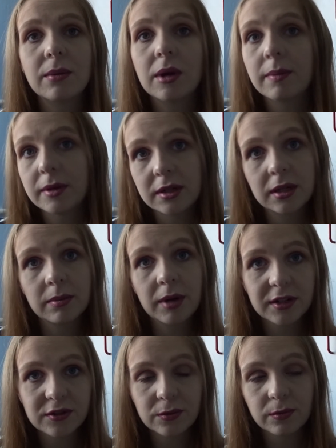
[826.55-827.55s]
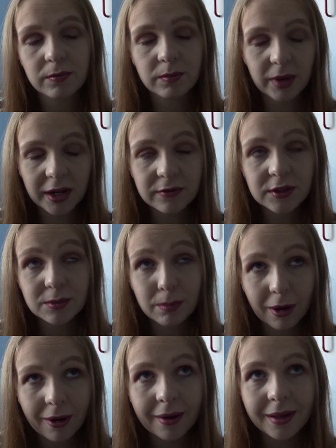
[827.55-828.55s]
We are building breakfast
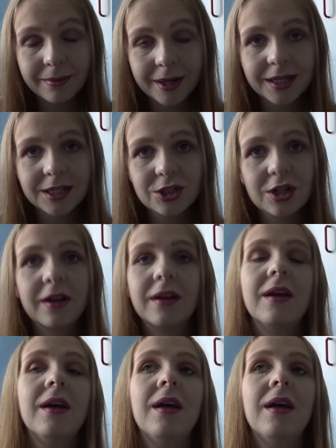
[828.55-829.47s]
bar in my kitchen,